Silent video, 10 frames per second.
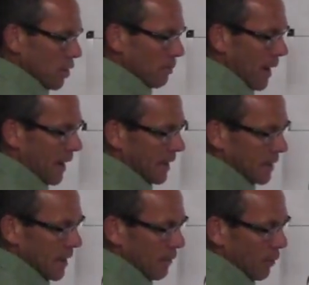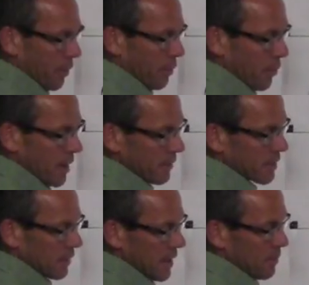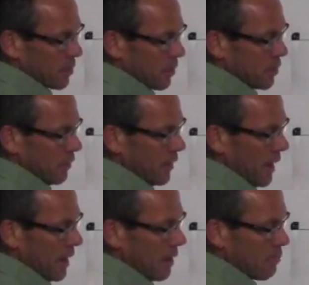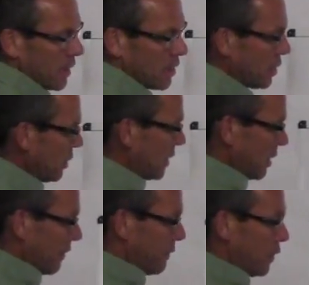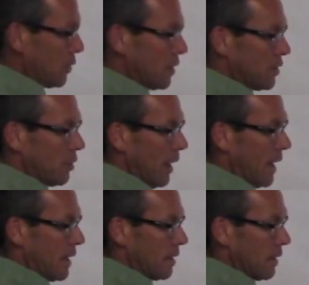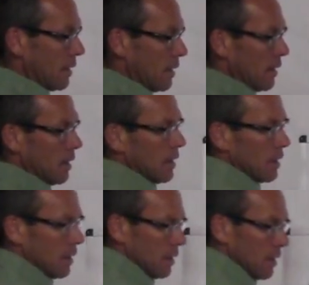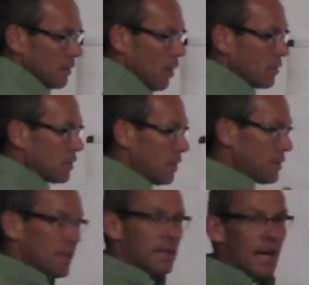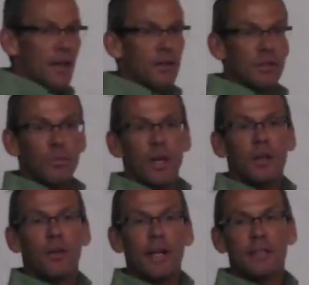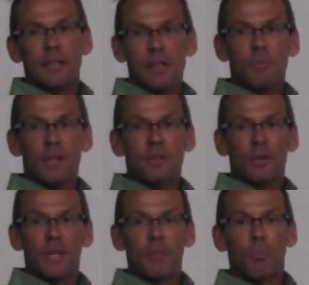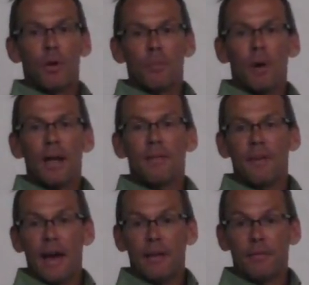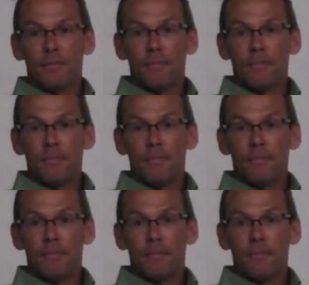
Your body at level three of sleep is rejuvenating, but it's using the food that you ate. Those two together is what creates lean muscle and burnt body fat.